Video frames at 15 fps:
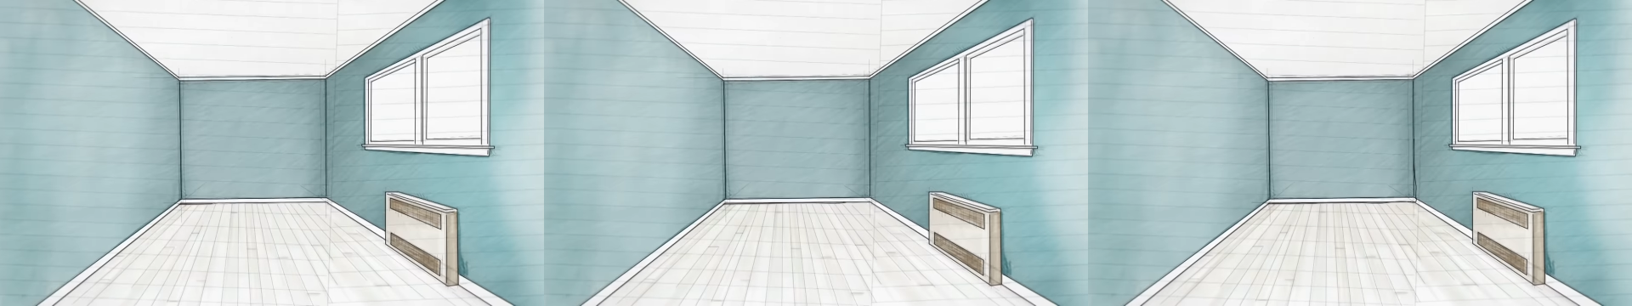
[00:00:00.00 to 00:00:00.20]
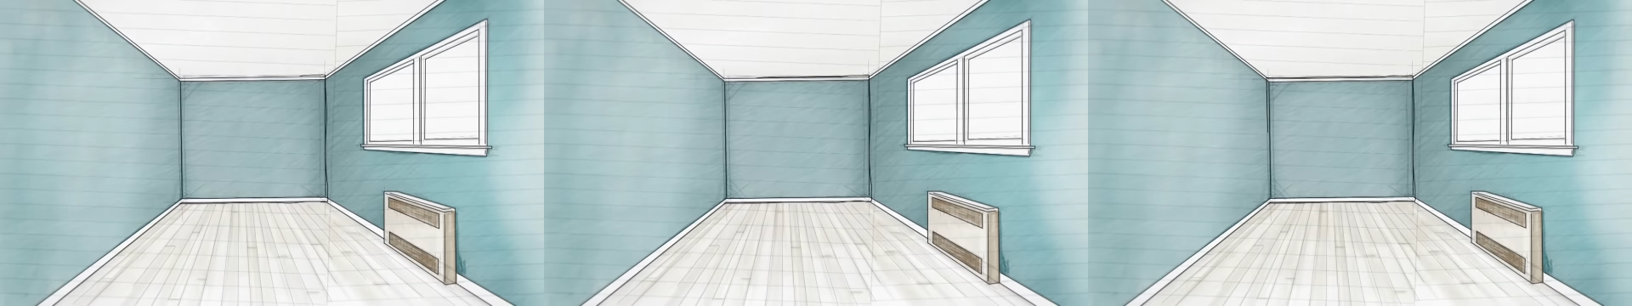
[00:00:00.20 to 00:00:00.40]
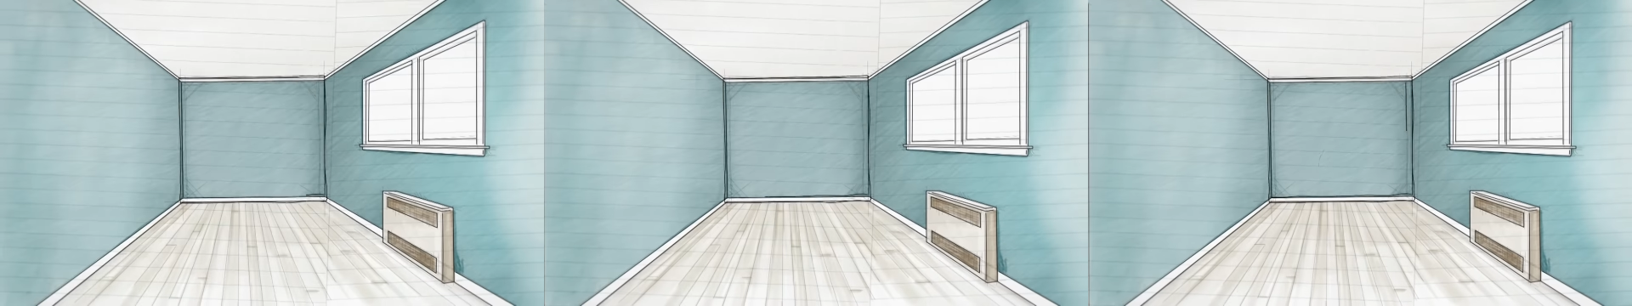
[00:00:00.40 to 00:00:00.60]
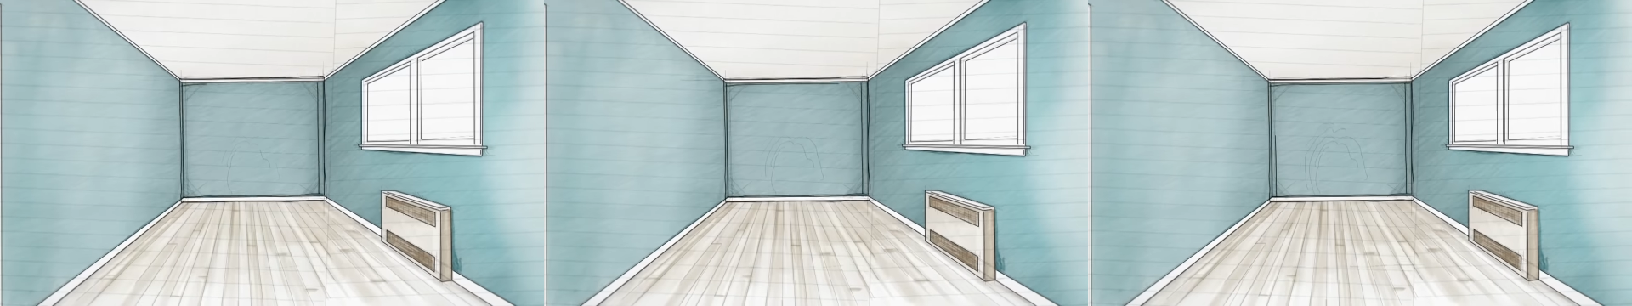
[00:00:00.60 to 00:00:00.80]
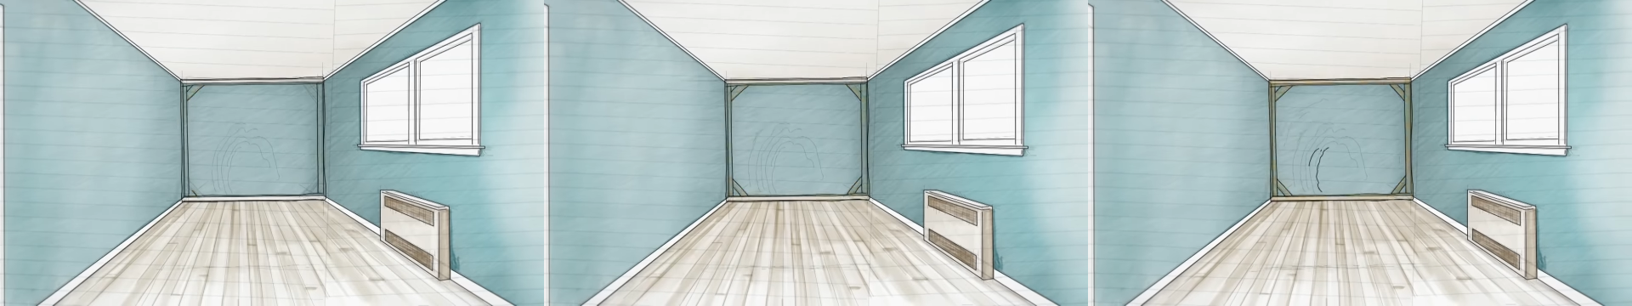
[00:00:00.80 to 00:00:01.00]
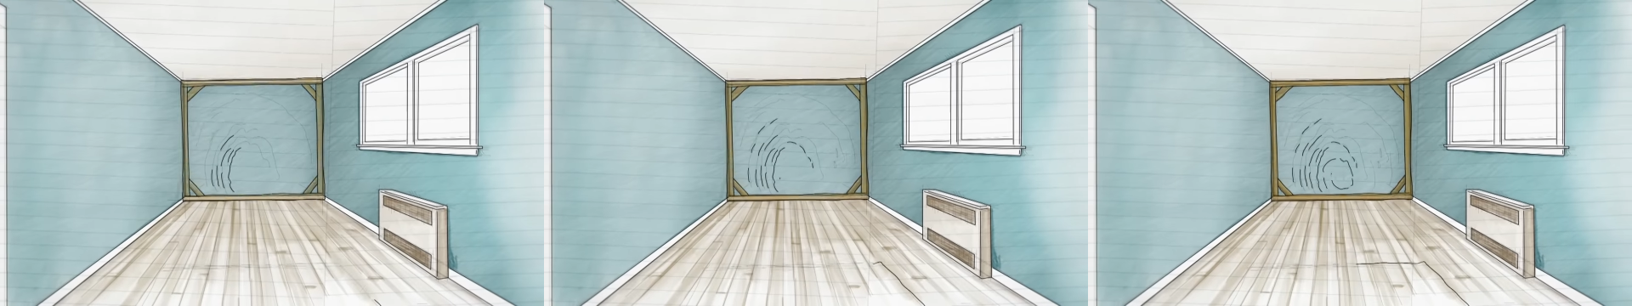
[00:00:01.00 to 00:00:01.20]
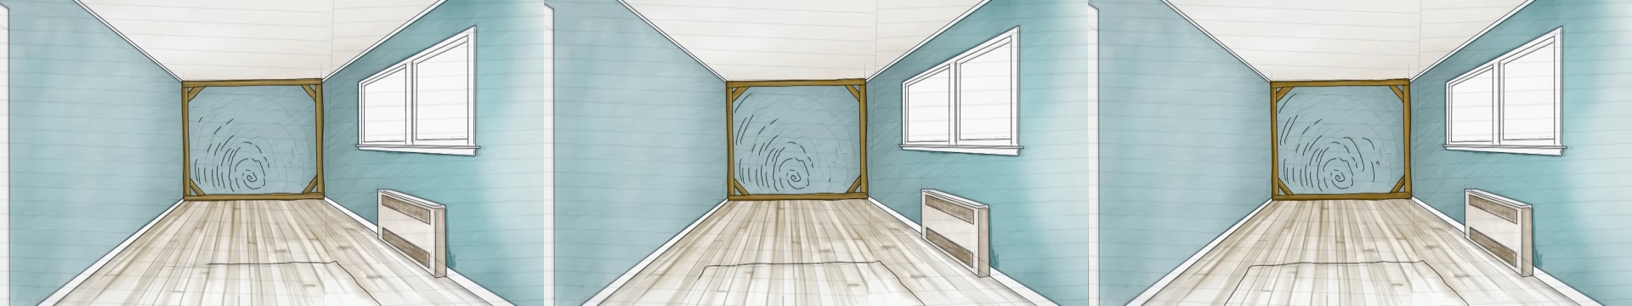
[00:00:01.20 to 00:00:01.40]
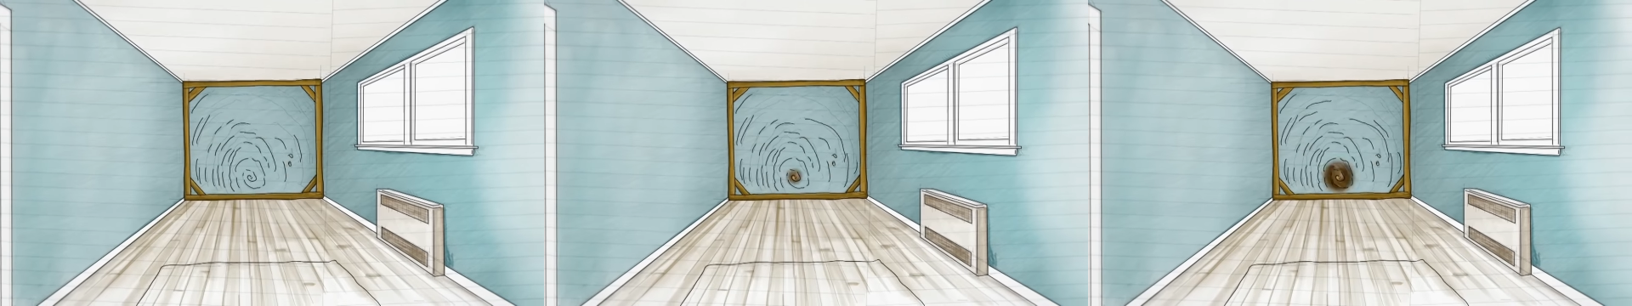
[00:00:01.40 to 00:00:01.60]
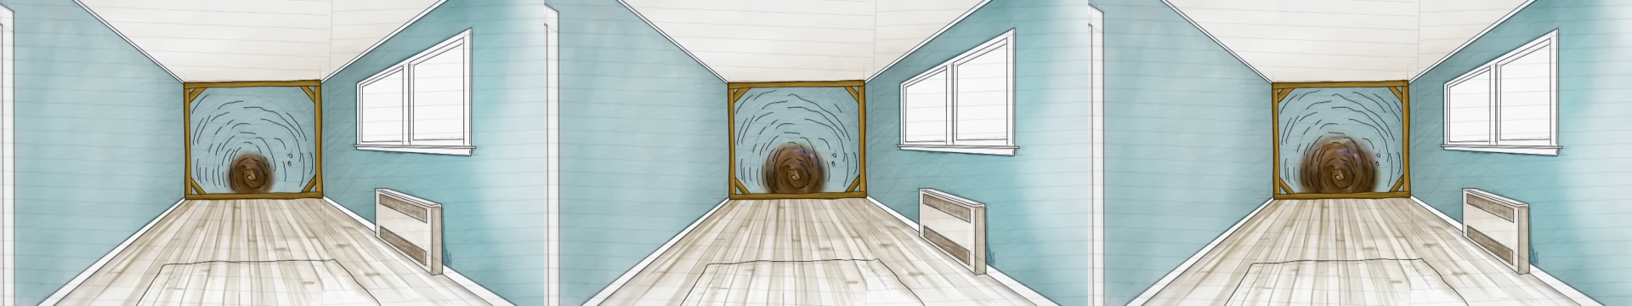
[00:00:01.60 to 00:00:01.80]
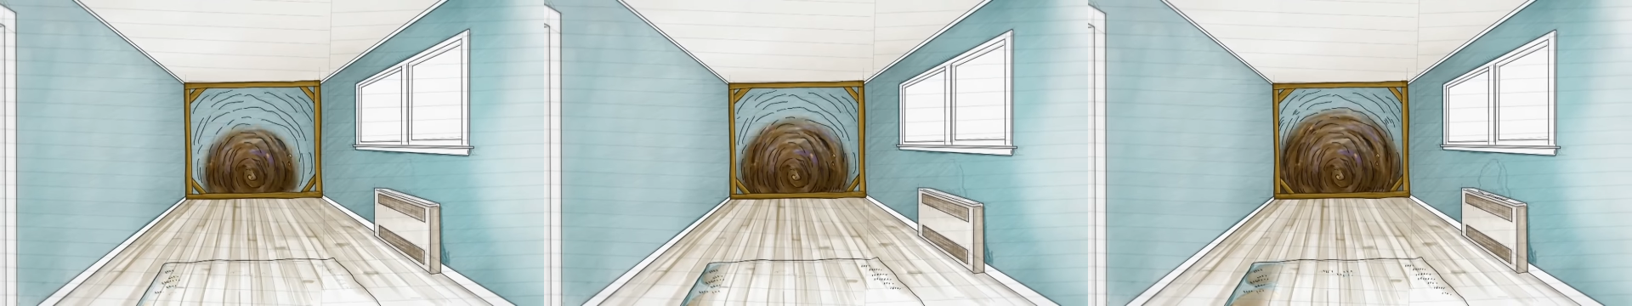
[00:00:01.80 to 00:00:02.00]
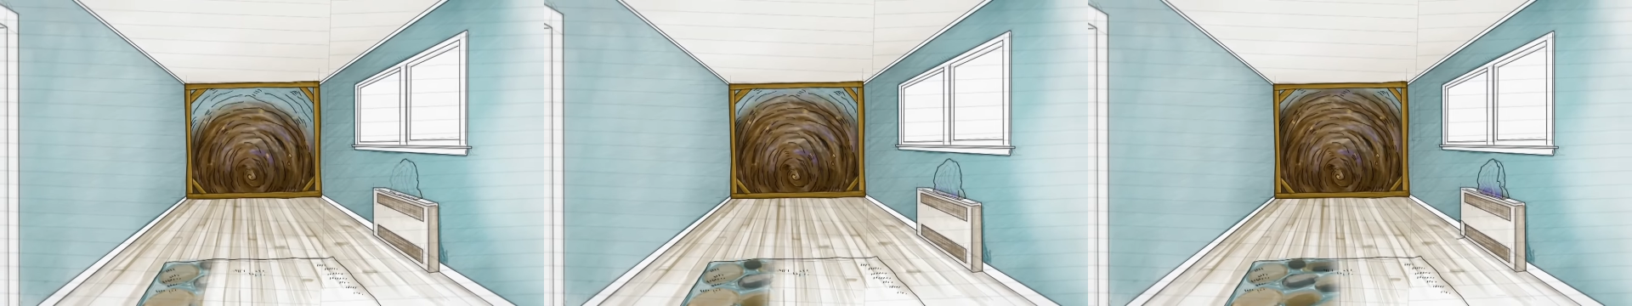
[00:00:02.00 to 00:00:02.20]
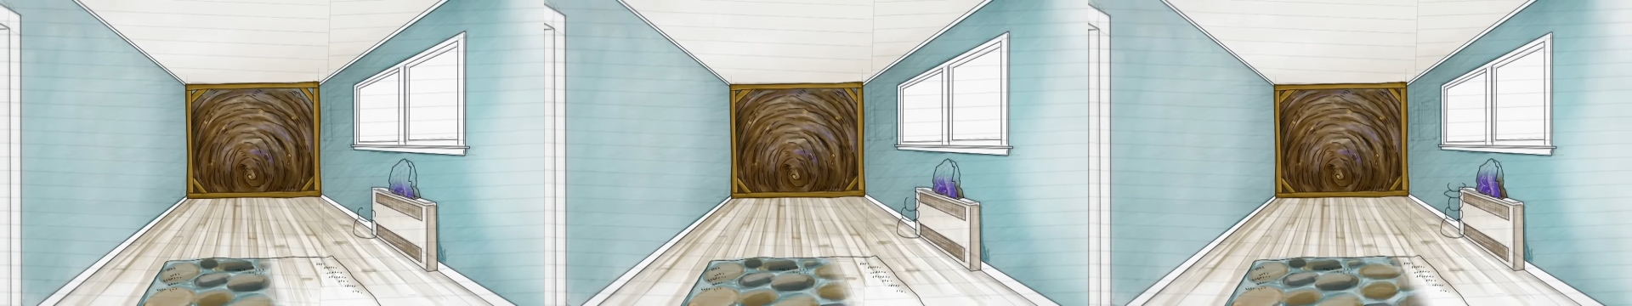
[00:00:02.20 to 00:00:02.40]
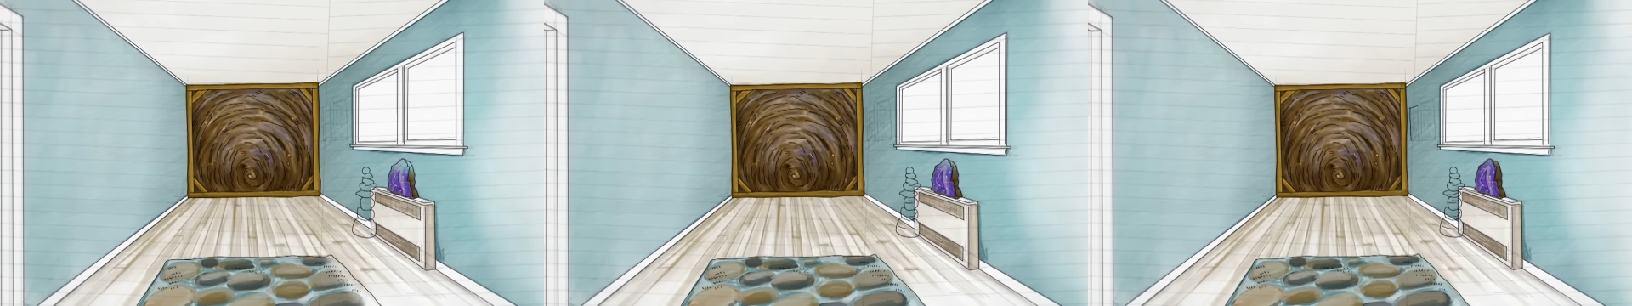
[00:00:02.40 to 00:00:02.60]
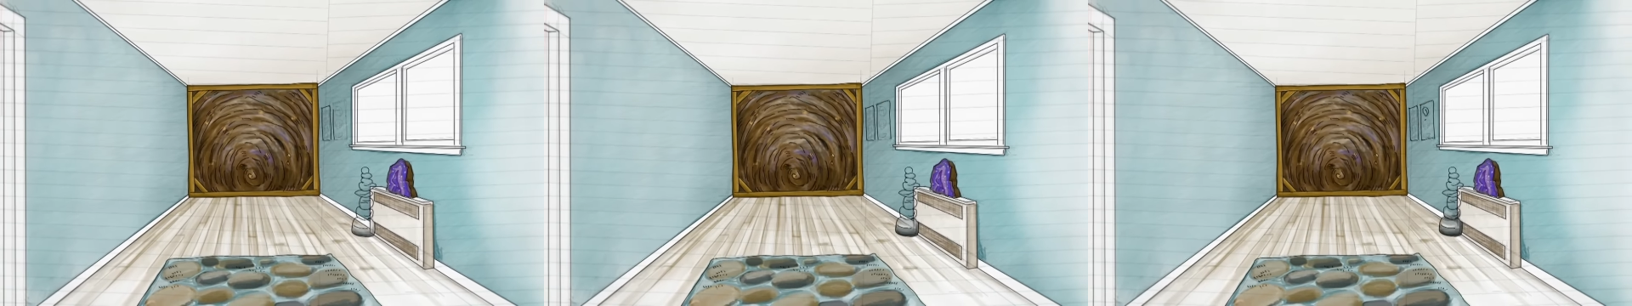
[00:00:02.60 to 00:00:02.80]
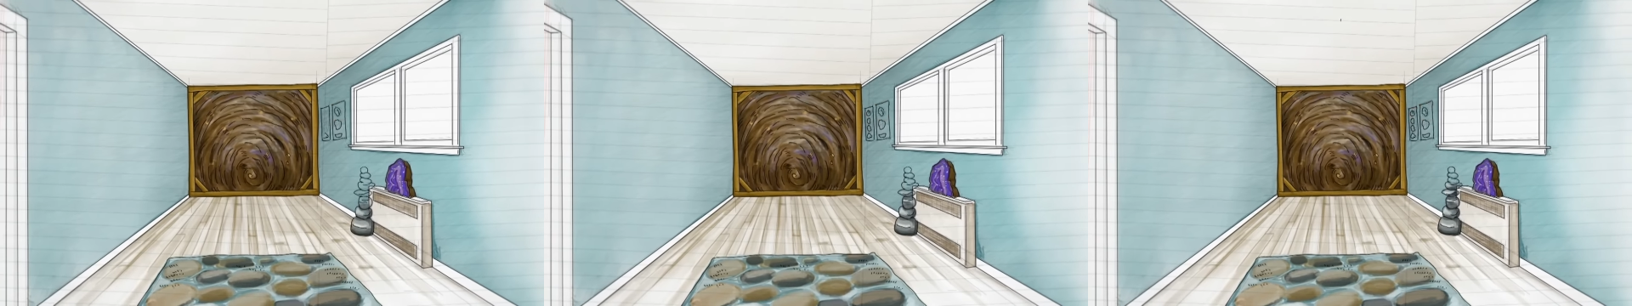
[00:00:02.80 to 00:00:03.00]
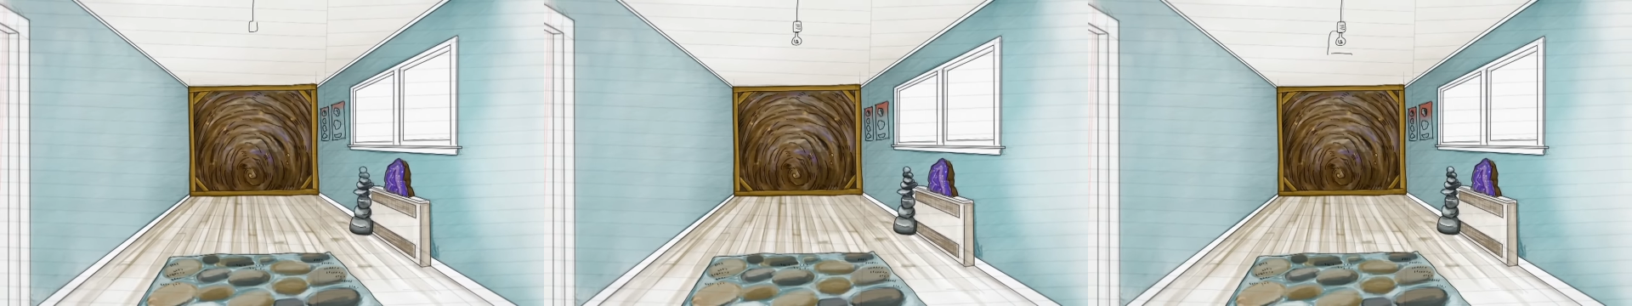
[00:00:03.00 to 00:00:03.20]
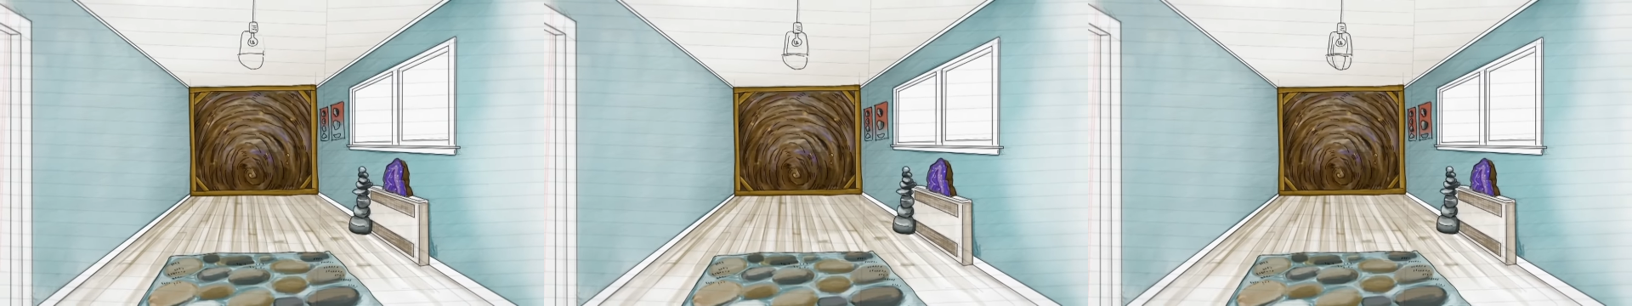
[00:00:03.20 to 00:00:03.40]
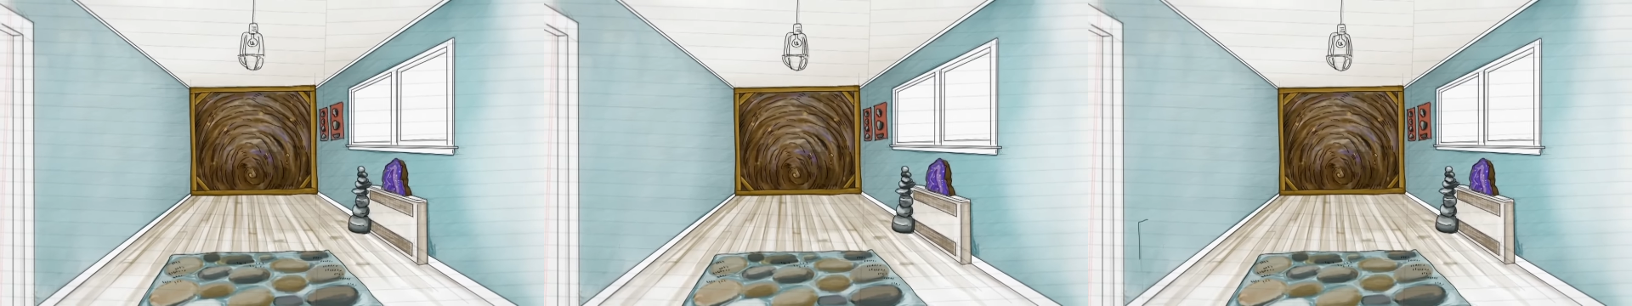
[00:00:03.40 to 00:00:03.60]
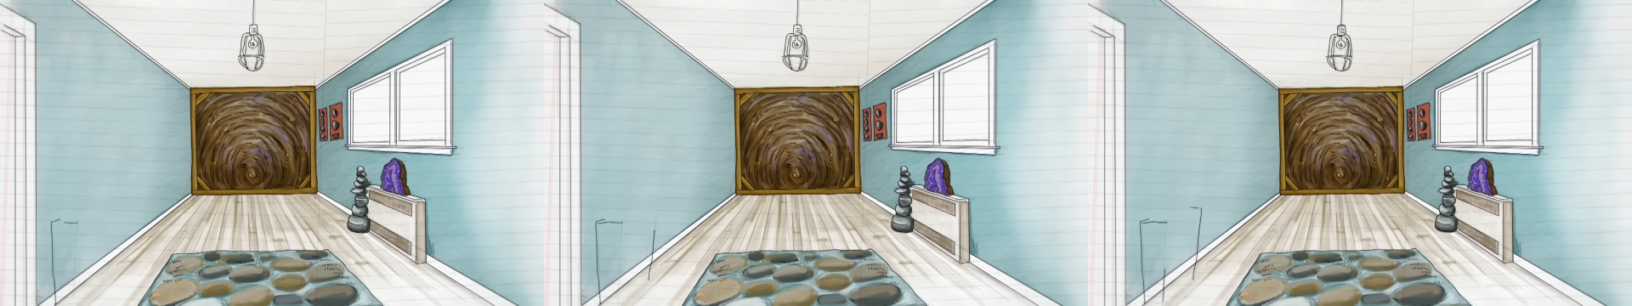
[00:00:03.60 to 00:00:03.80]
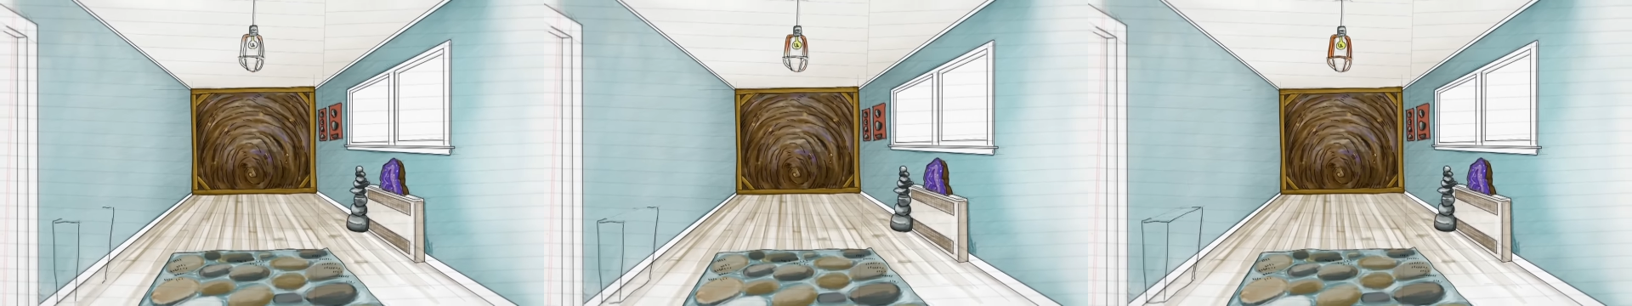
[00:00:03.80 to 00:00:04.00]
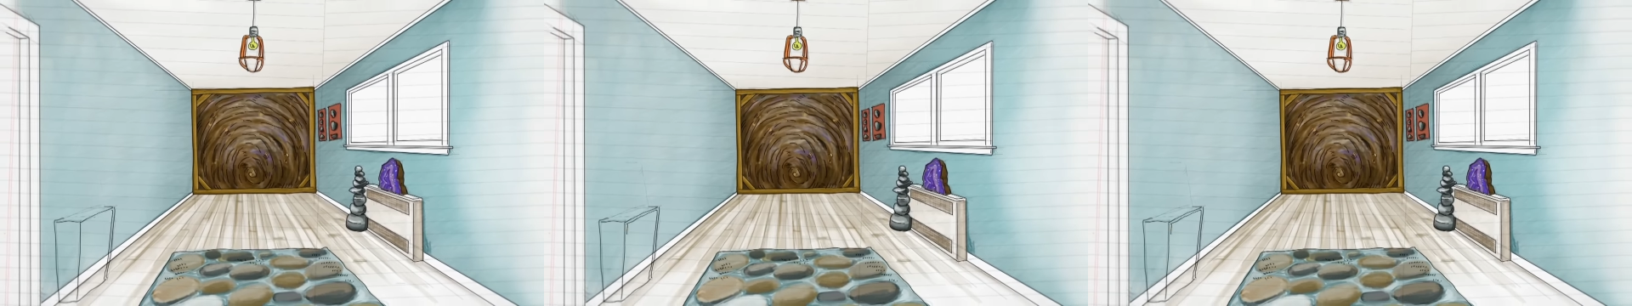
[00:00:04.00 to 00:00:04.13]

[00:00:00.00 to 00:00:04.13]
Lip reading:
Nobody's mouth can be seen.